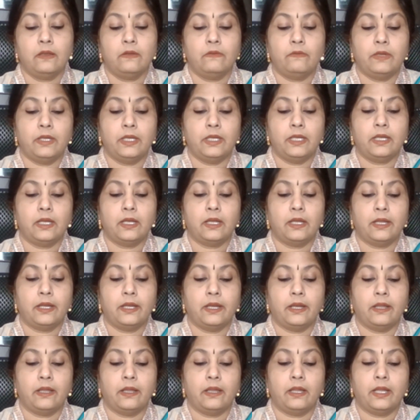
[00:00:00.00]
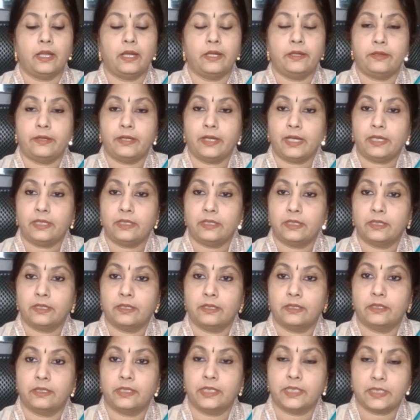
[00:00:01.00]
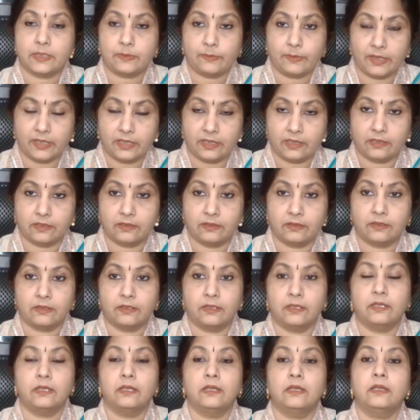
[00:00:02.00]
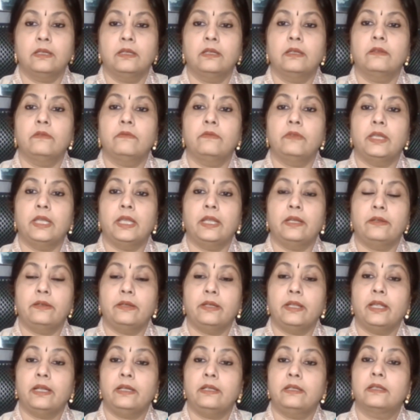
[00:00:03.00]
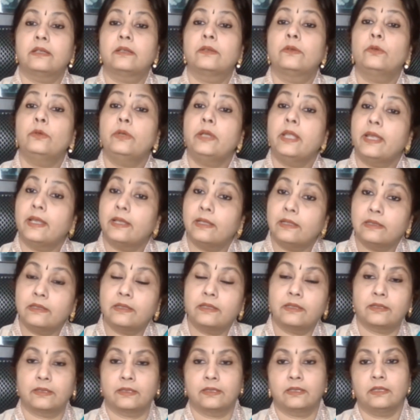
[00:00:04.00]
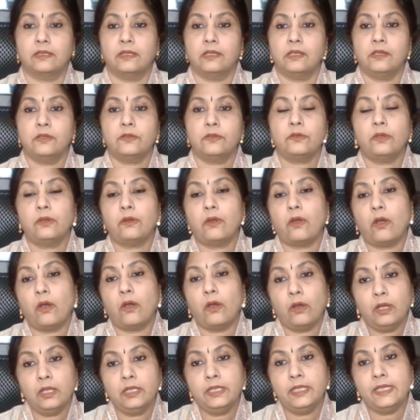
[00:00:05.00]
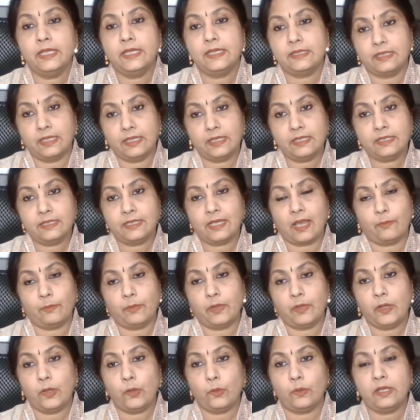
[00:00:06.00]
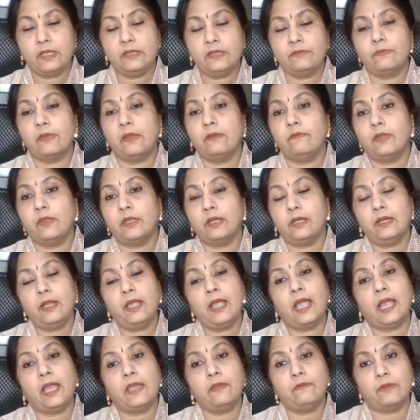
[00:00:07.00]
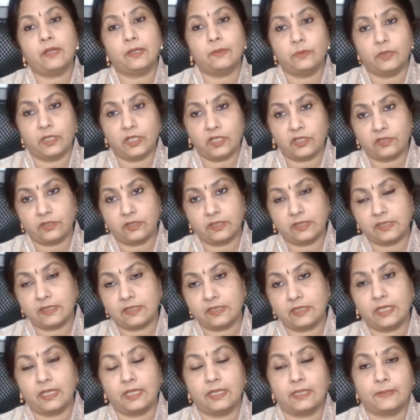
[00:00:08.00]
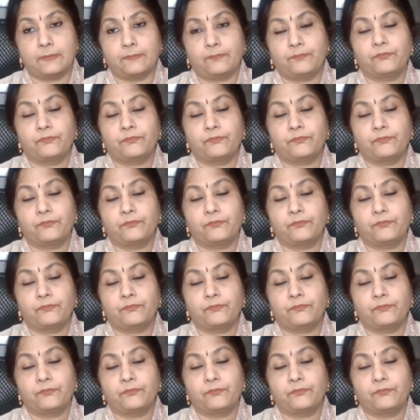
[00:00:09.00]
We attract respect, we attract good health. So all these things happen to us when we're in a high vibrational state.